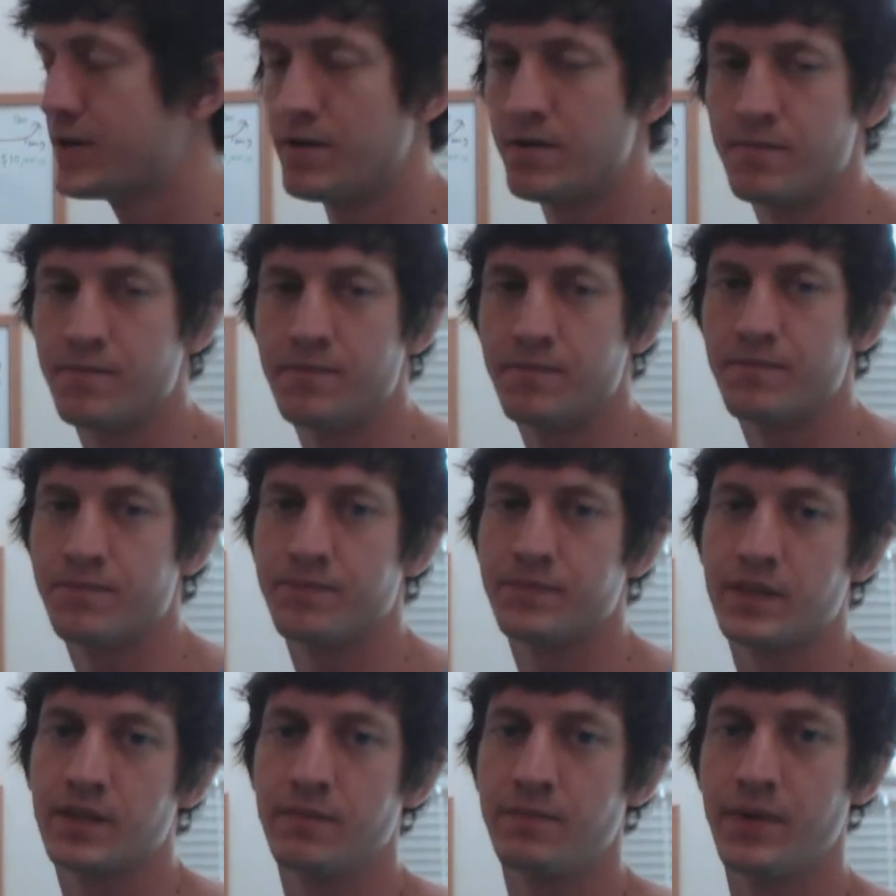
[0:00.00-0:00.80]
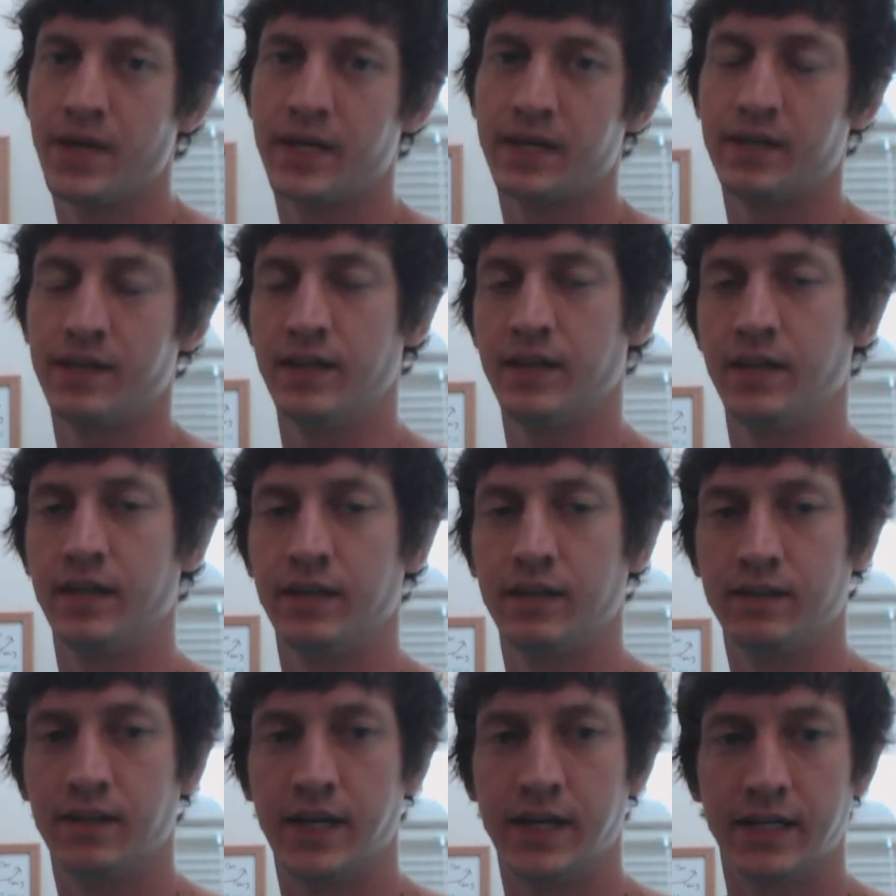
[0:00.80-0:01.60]
from
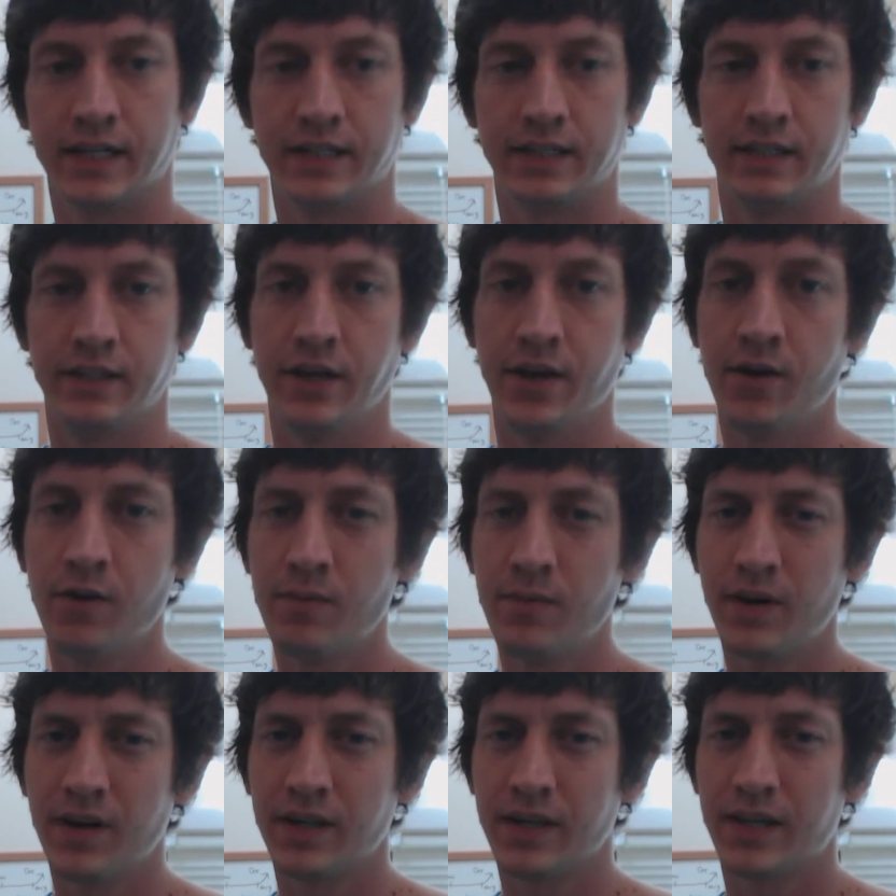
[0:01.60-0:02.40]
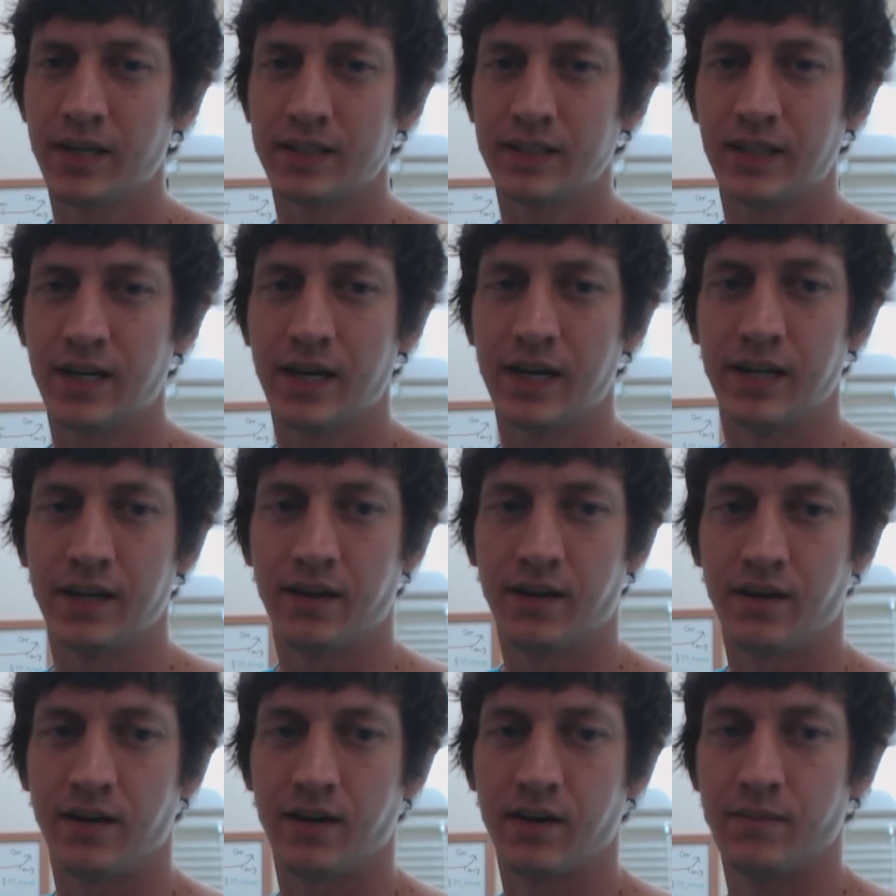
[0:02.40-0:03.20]
making like no money online
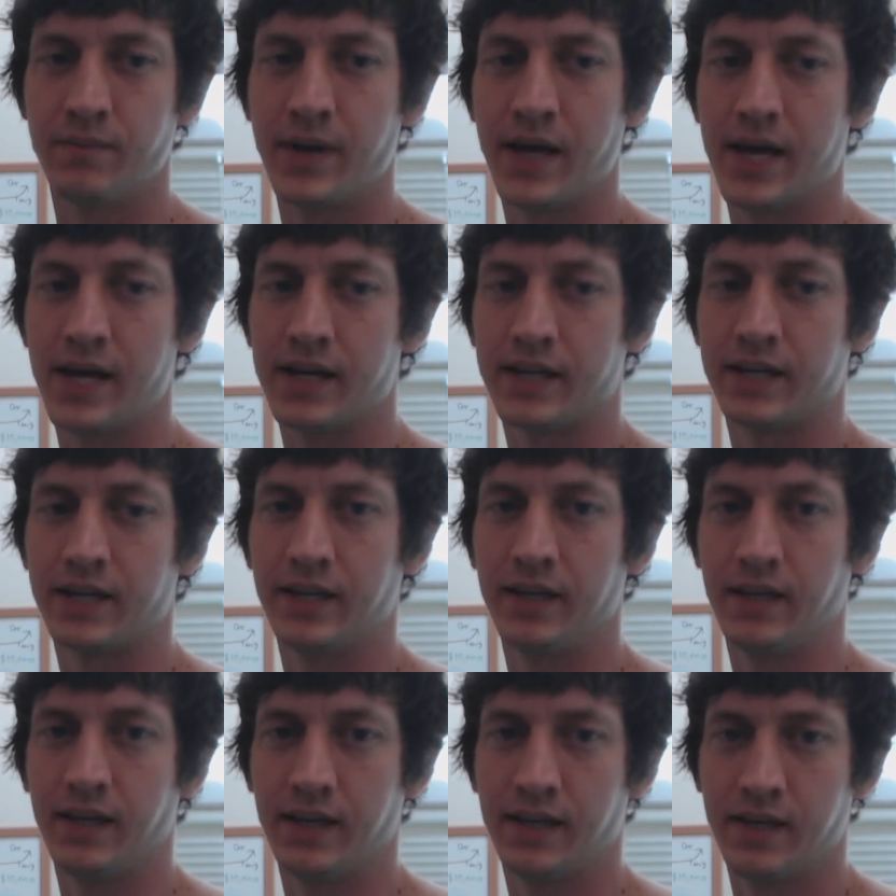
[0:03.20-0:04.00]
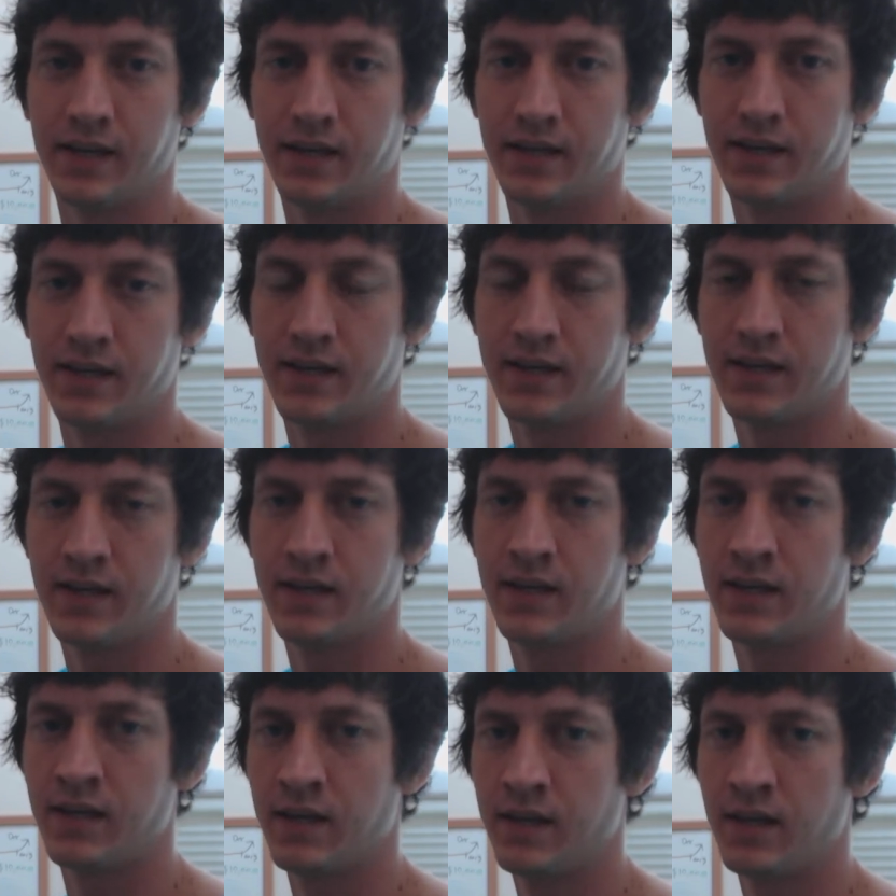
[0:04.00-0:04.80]
at all back in
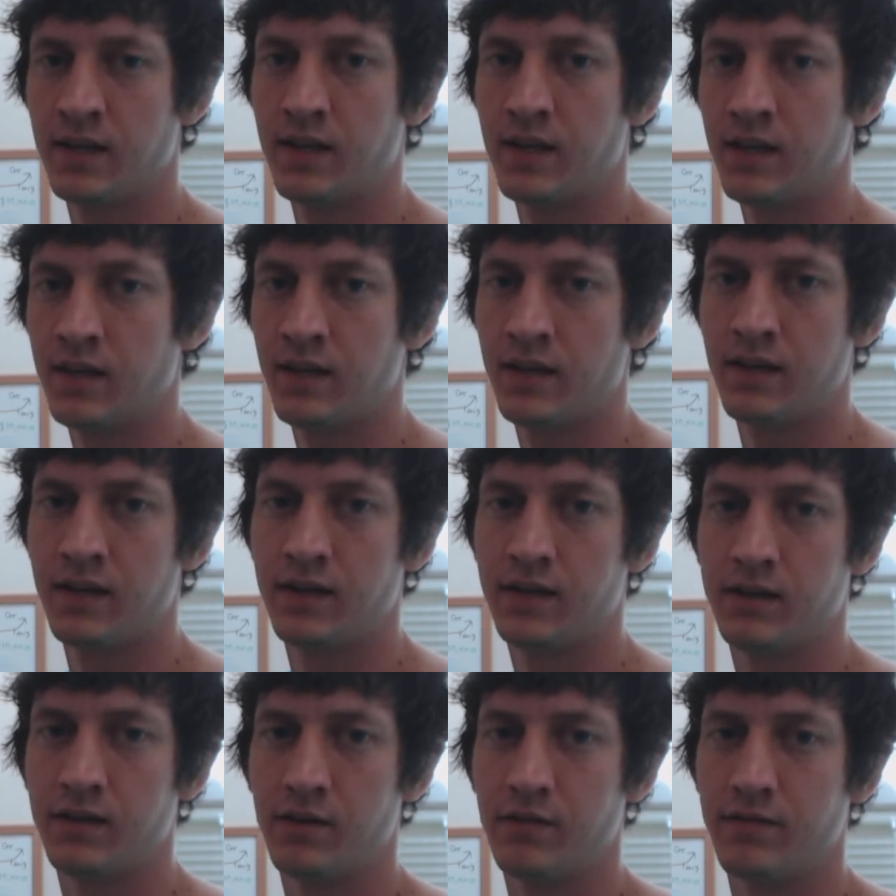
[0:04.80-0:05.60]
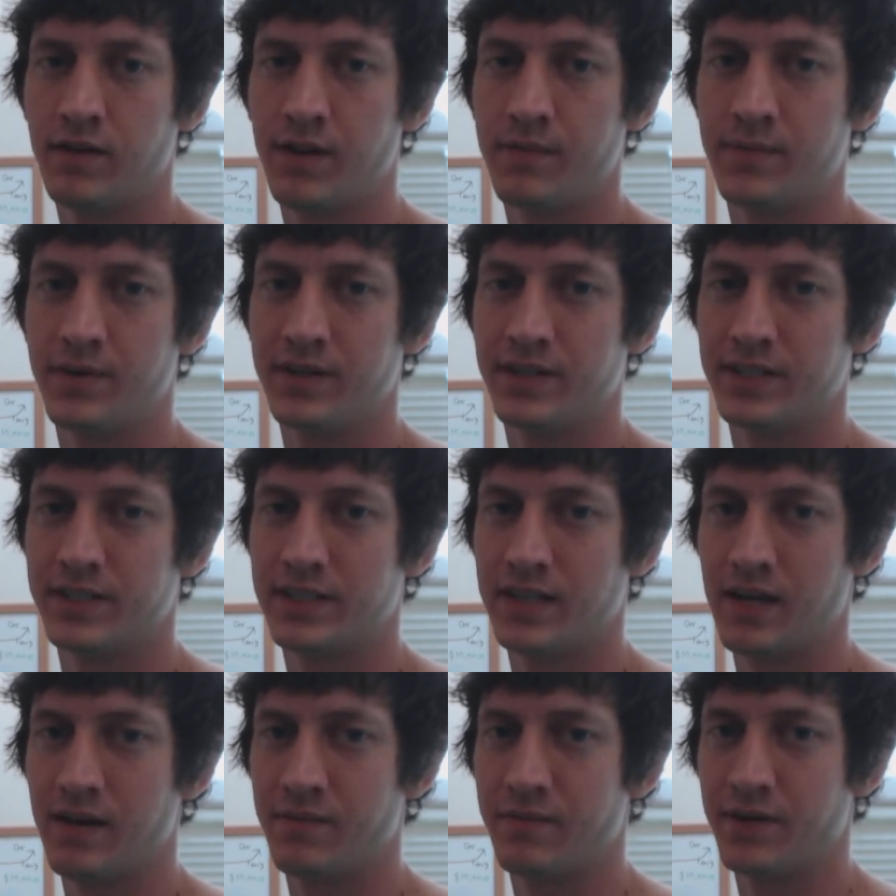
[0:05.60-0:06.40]
November,
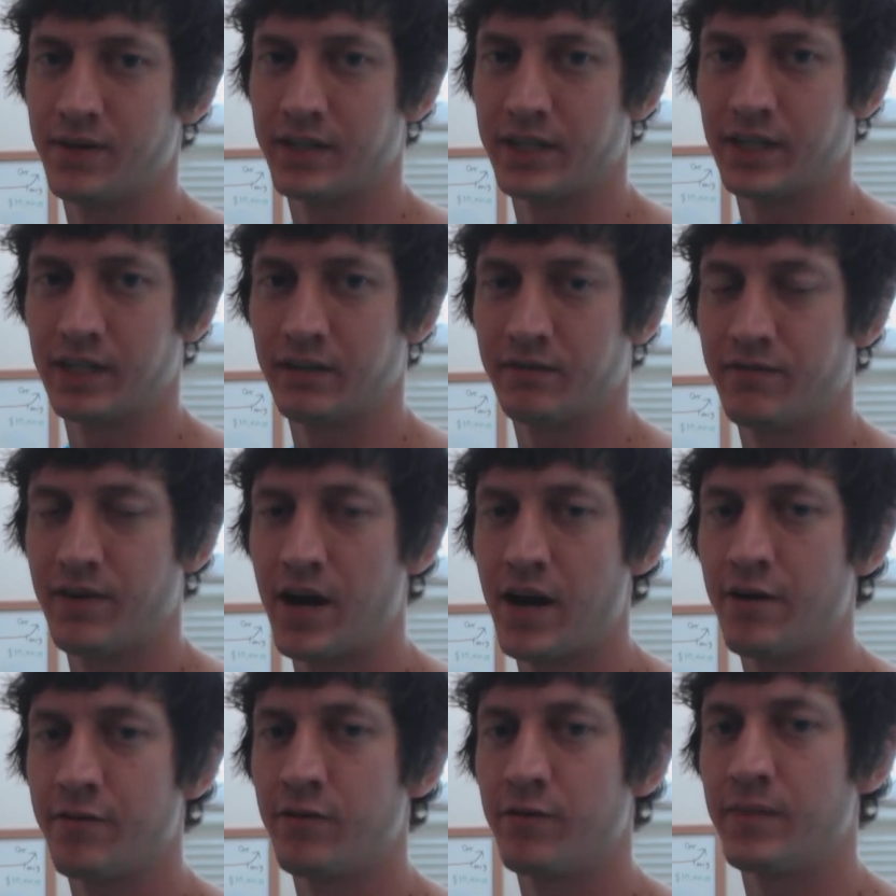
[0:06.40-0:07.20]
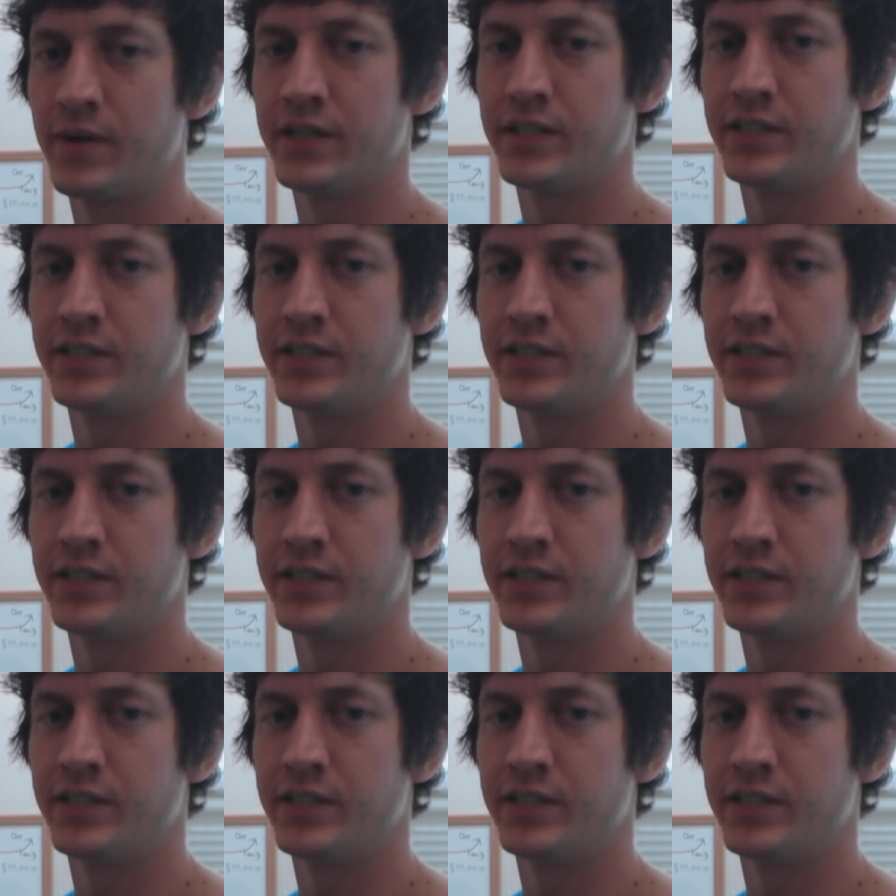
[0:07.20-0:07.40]
December, getting fired from